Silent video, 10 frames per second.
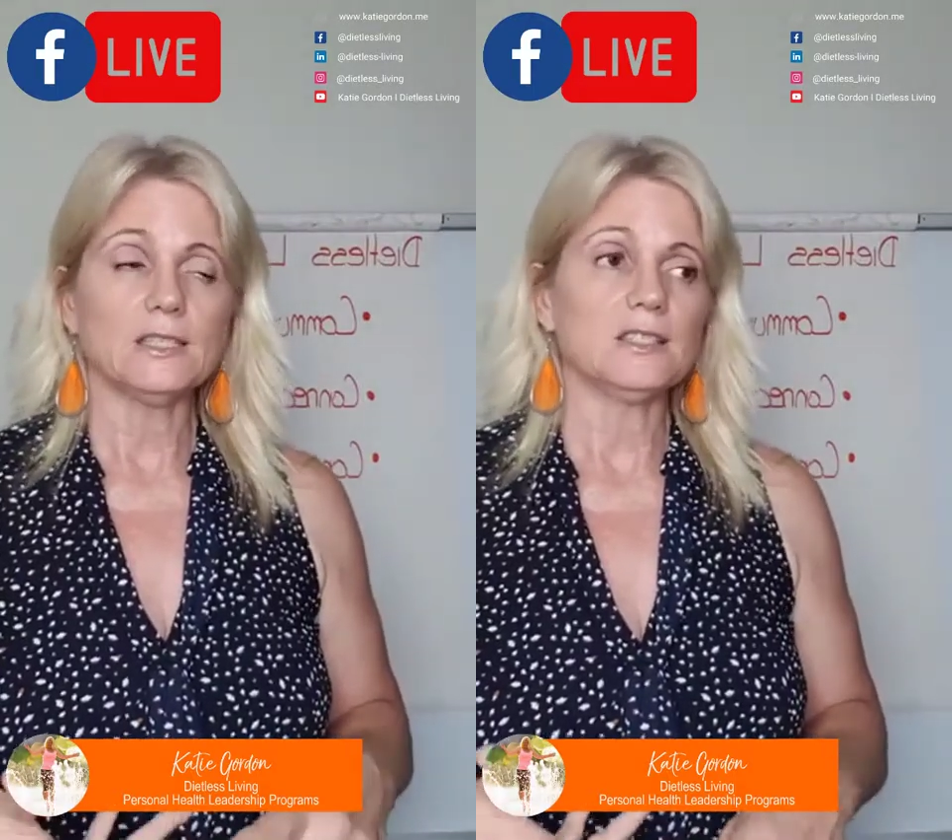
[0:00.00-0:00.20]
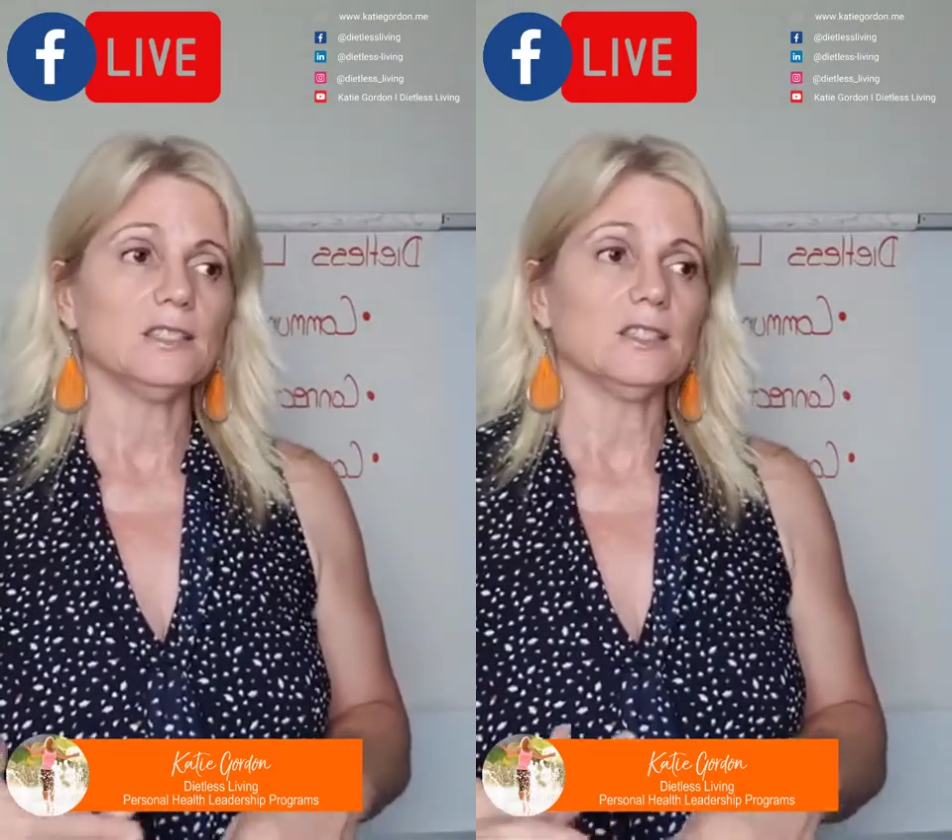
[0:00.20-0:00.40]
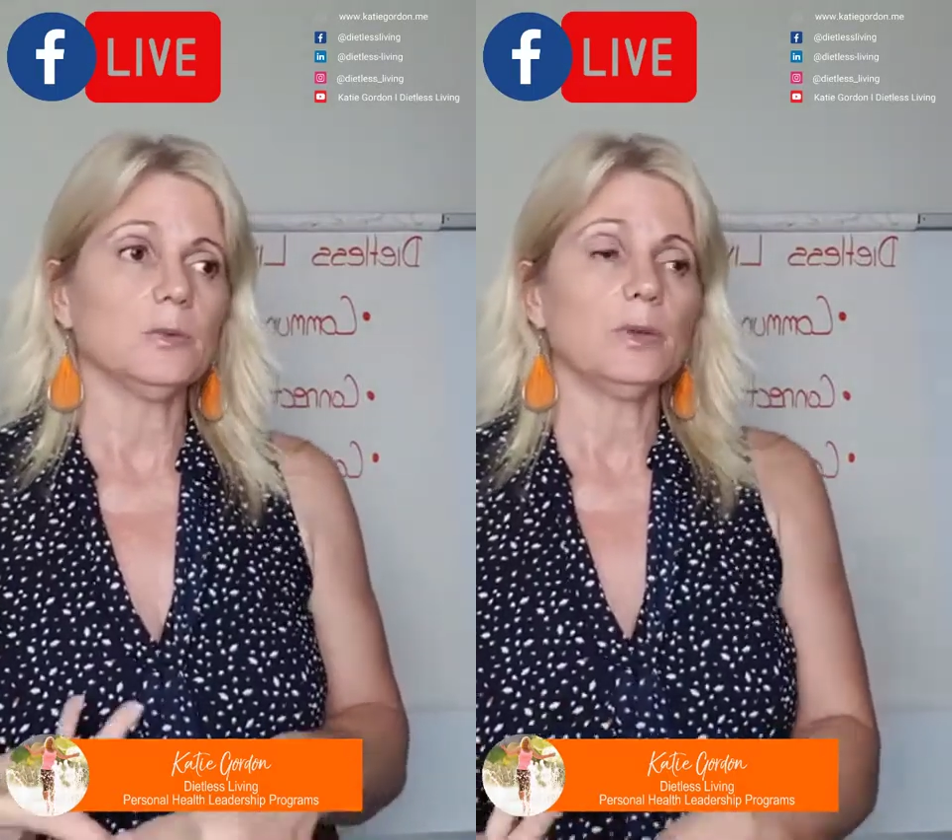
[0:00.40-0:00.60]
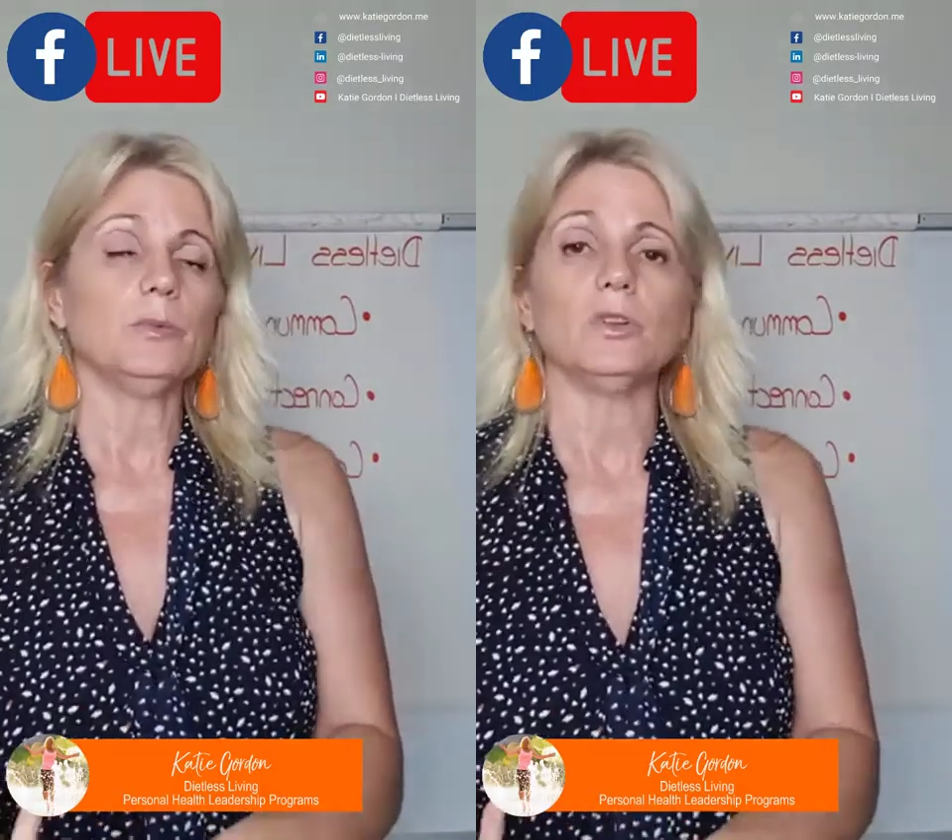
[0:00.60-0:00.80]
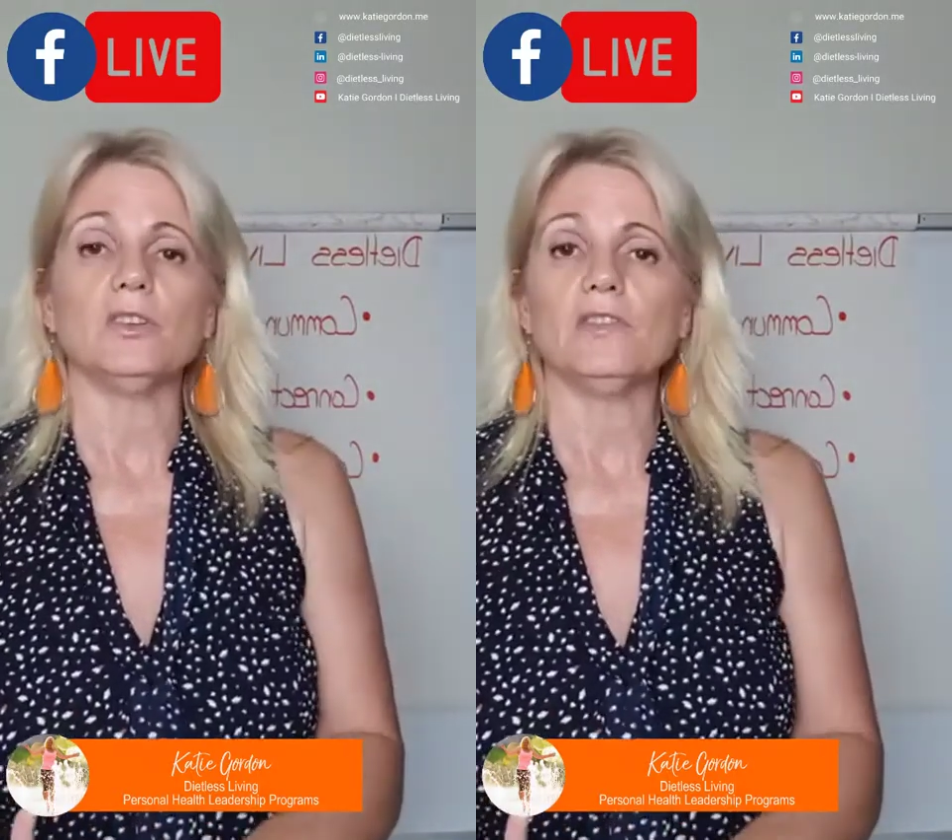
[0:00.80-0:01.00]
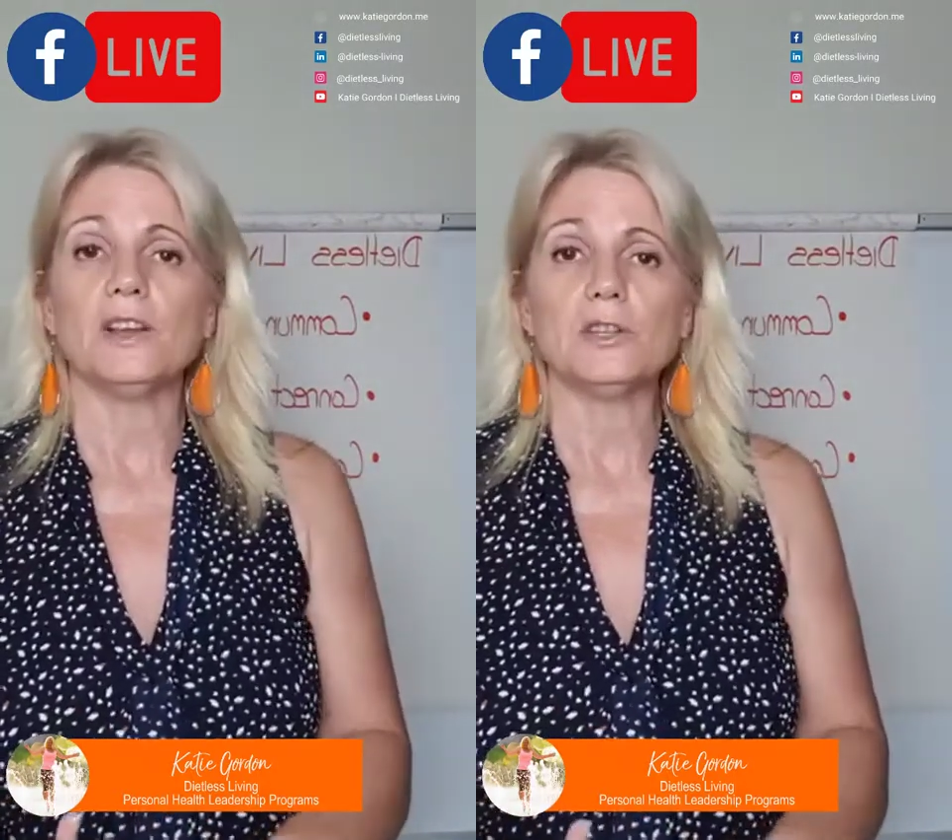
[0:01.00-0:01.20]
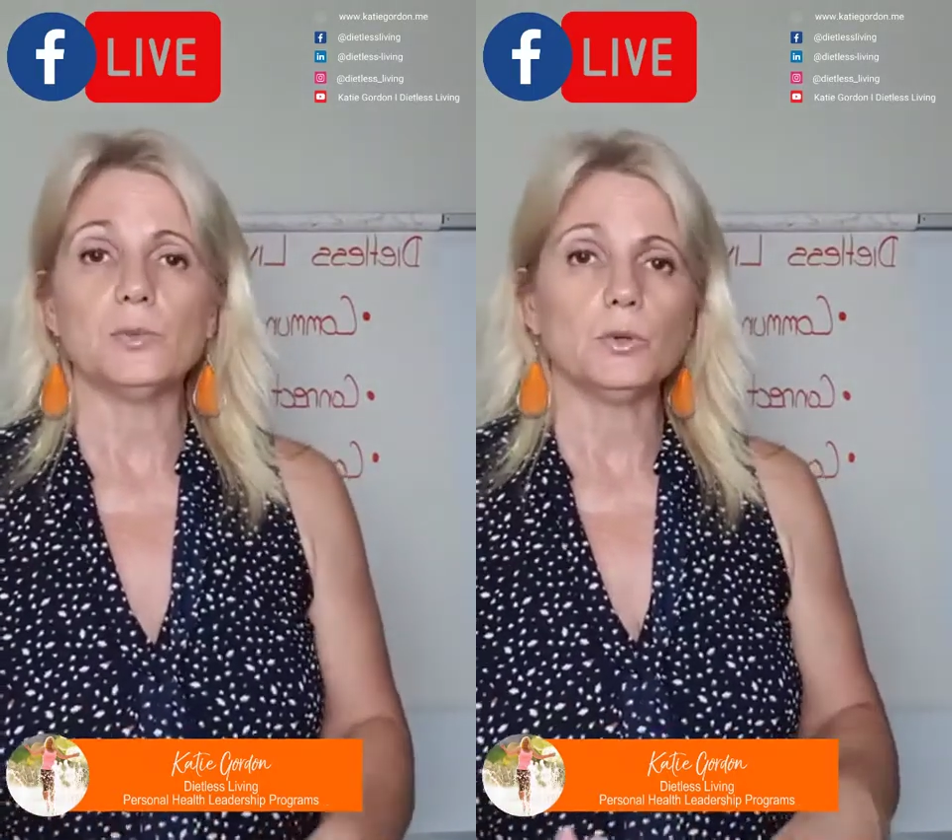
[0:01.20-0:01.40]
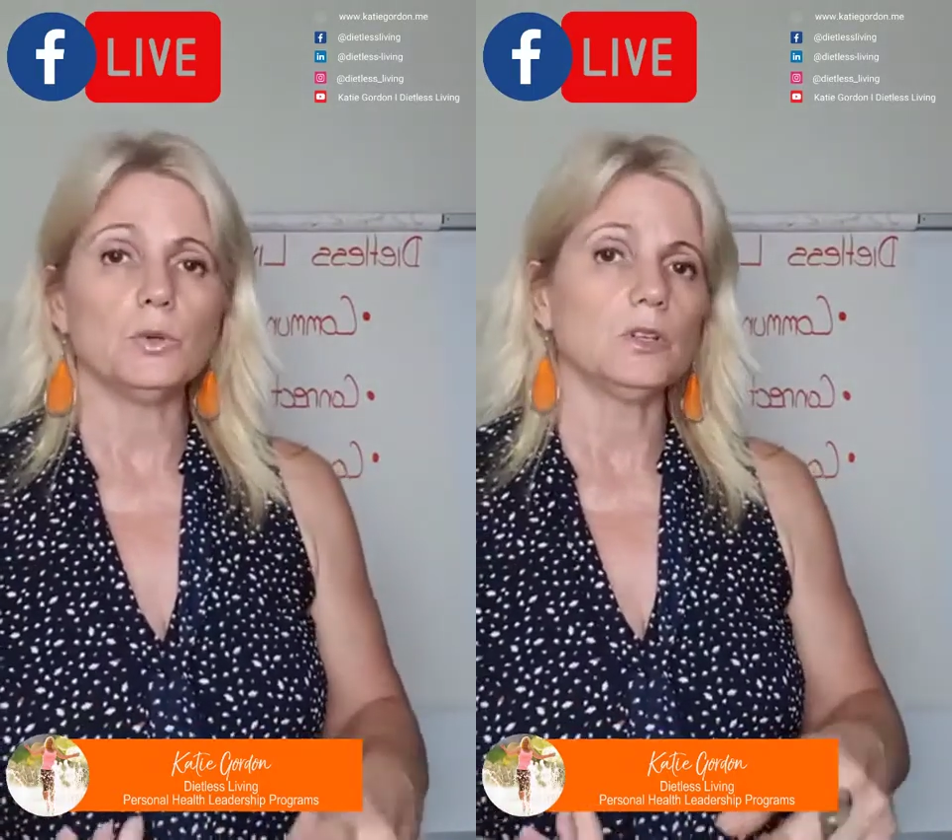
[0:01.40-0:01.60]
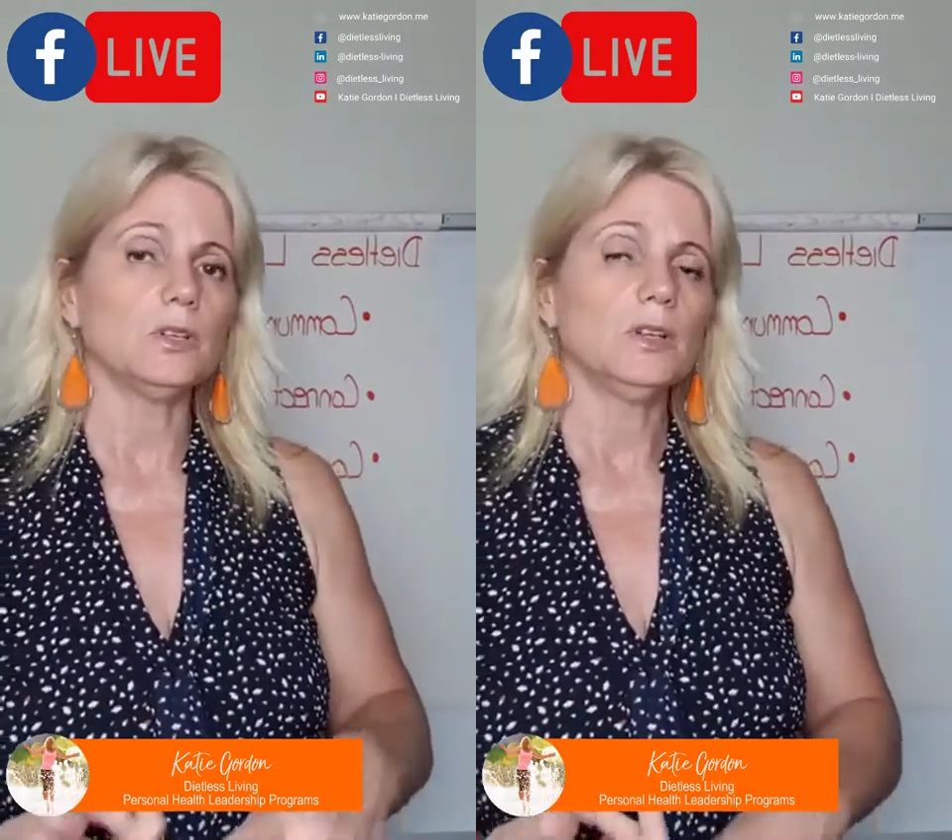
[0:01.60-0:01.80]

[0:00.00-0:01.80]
Is it the people on Facebook?